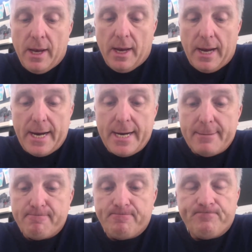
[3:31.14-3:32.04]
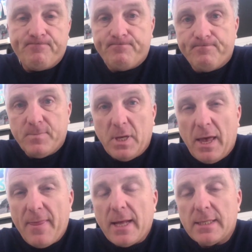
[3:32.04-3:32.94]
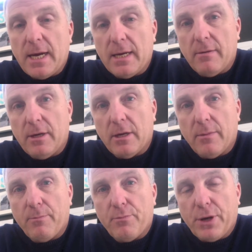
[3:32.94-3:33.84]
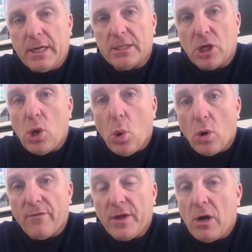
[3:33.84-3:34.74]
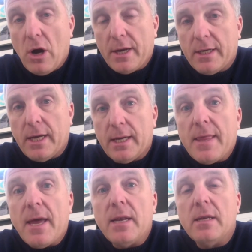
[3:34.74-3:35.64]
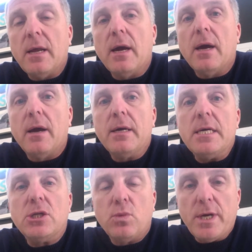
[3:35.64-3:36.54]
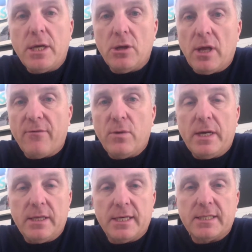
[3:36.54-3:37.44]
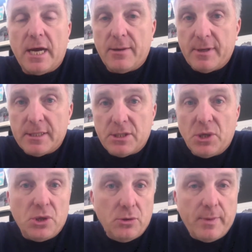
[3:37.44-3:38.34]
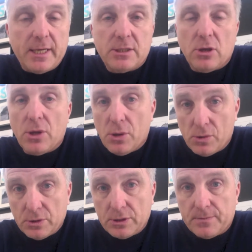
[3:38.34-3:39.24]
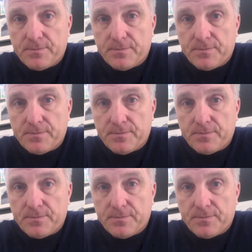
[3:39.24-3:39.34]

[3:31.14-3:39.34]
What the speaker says: And that's kind of going to bring us the core of the content. And then each week you'll have weekly assignments to do based on those